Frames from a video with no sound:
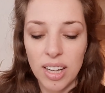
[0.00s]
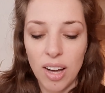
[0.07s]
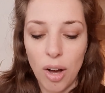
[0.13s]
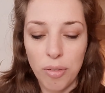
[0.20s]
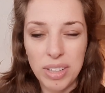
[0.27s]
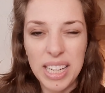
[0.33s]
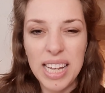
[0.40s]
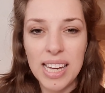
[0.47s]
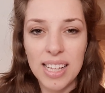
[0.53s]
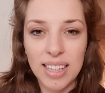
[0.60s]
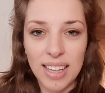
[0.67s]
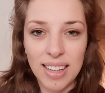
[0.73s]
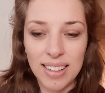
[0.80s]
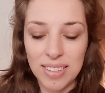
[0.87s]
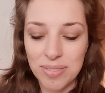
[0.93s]
of an
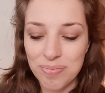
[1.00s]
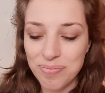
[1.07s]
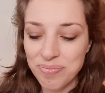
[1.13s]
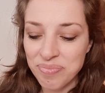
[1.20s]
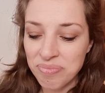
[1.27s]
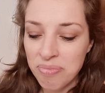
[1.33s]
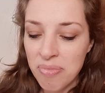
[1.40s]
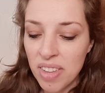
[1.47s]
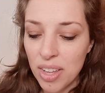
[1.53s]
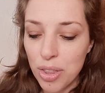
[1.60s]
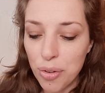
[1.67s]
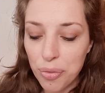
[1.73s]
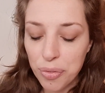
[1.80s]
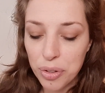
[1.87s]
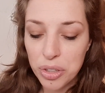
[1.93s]
inkling.
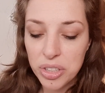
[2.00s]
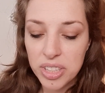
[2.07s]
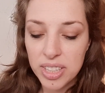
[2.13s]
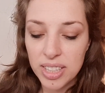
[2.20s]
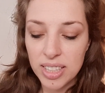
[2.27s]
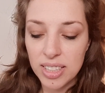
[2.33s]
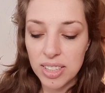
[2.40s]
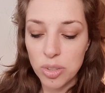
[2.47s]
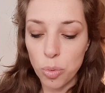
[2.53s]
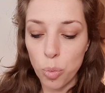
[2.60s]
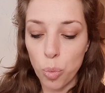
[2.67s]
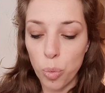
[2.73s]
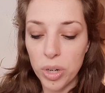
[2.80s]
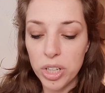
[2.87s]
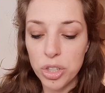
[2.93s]
The first is,
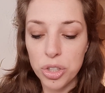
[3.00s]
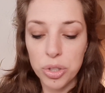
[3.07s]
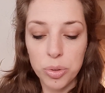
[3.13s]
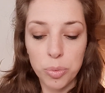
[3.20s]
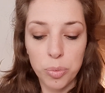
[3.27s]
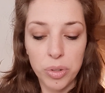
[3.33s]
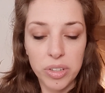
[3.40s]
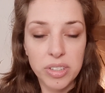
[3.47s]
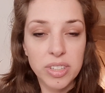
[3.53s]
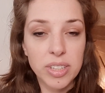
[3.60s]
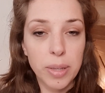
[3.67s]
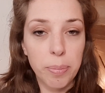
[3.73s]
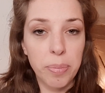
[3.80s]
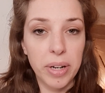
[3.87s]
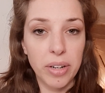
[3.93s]
which was
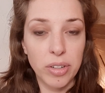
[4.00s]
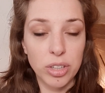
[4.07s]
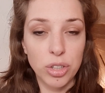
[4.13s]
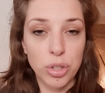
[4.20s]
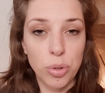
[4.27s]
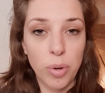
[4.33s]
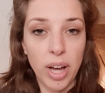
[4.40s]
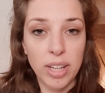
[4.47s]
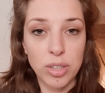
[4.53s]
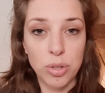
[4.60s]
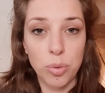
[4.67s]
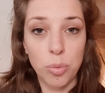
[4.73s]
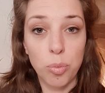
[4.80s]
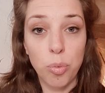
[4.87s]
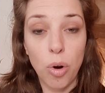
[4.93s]
the parent you had to
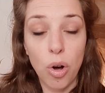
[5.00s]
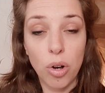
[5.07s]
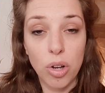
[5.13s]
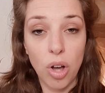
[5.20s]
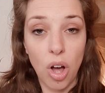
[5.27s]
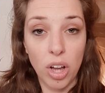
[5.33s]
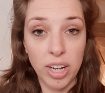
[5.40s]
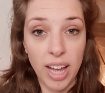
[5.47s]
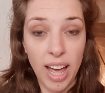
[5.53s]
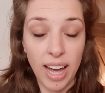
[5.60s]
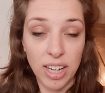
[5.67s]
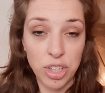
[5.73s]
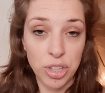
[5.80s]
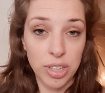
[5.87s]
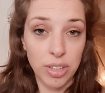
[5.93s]
walk on
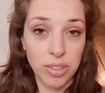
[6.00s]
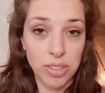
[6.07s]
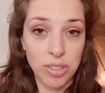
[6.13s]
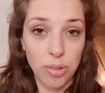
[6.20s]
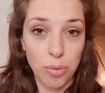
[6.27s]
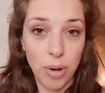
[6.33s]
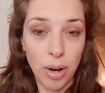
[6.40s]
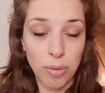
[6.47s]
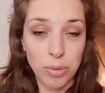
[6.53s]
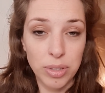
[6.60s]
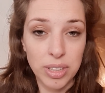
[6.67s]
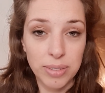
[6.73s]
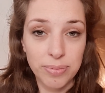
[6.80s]
eggshells around?